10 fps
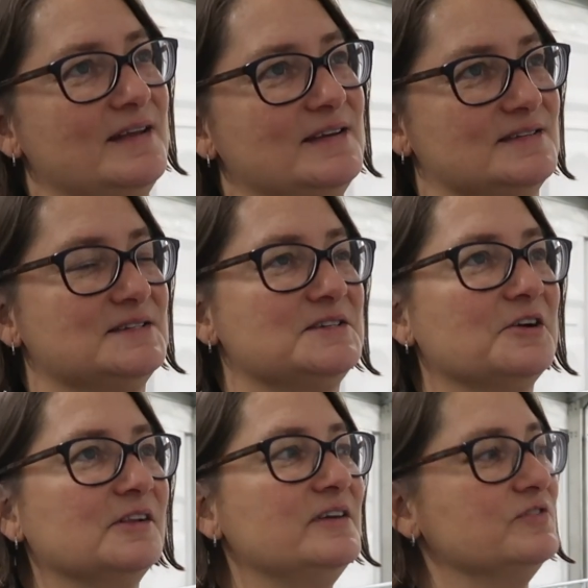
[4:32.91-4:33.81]

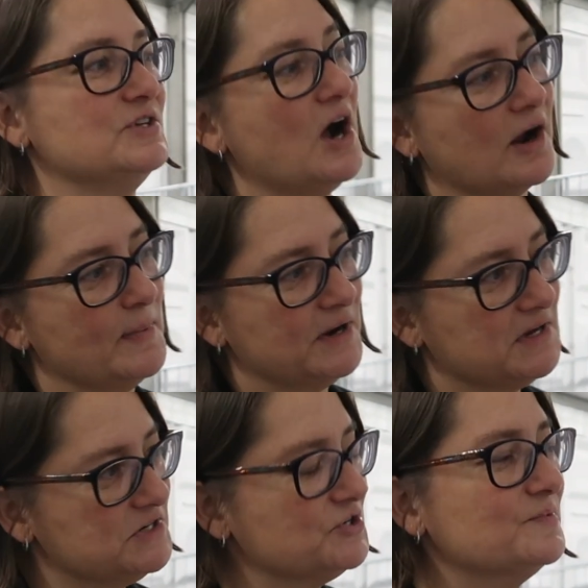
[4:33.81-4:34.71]
necessarily even talk about
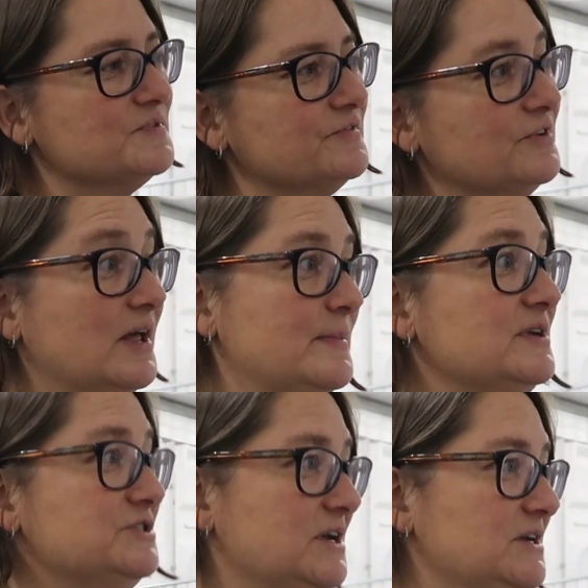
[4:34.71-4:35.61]
it in terms of
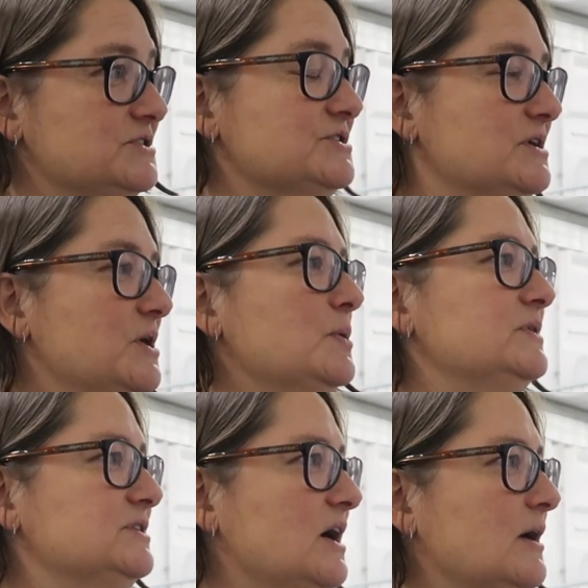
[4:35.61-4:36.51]
climate change. We
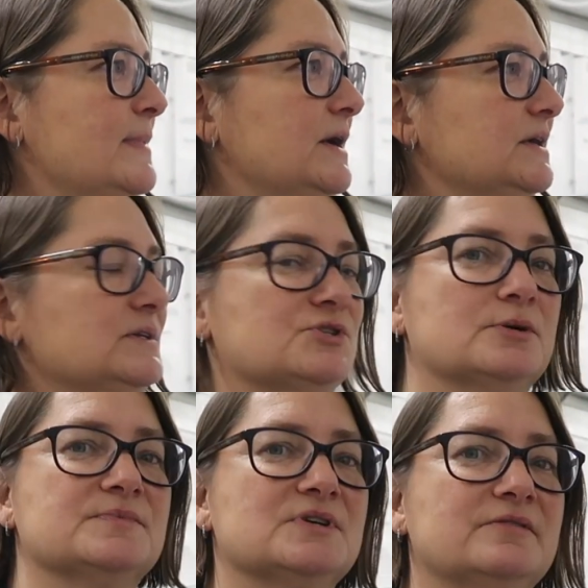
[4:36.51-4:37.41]
talk about it in
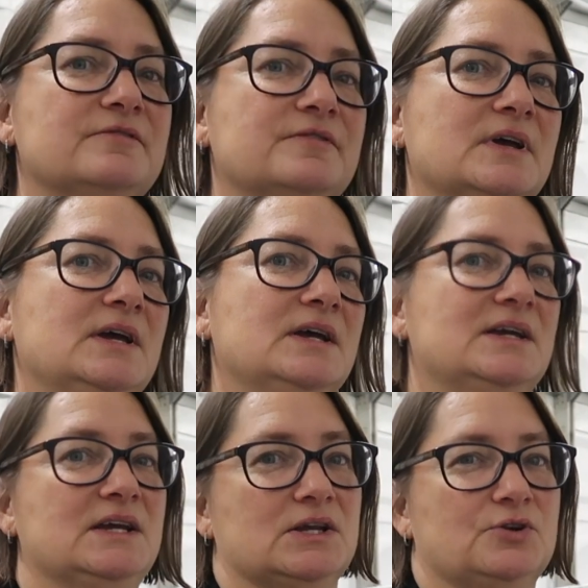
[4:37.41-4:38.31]
terms of
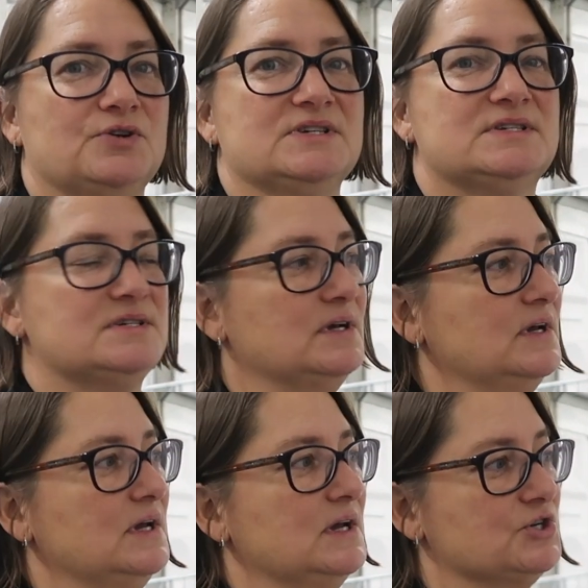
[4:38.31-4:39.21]
increased
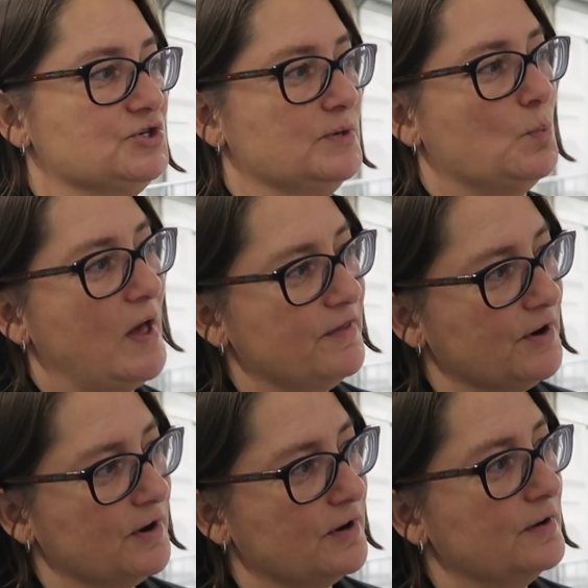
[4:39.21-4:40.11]
extreme
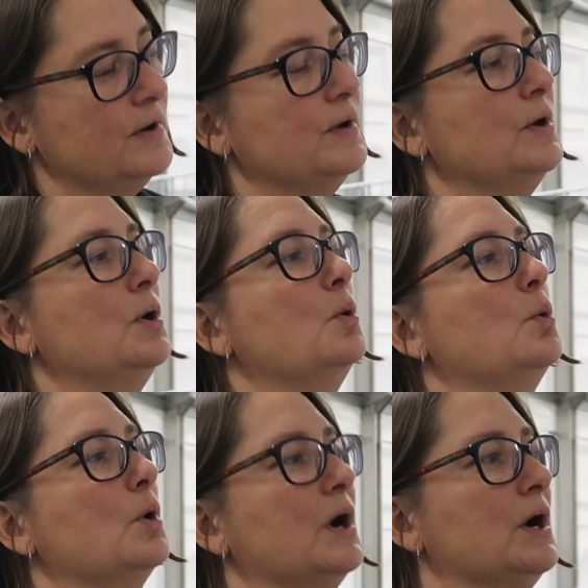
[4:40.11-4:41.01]
weather
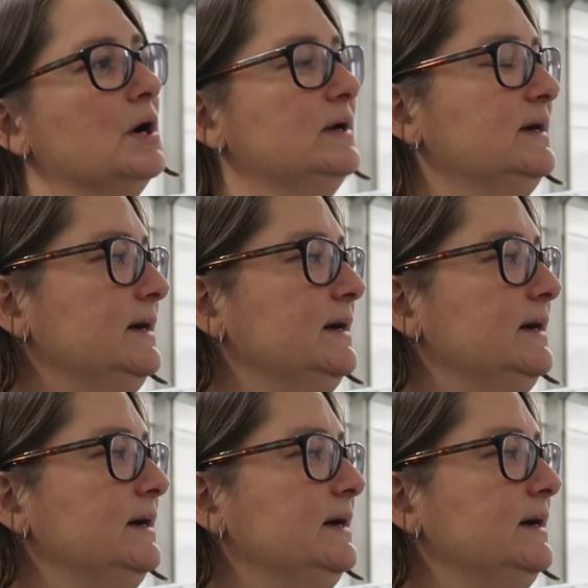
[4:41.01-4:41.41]
or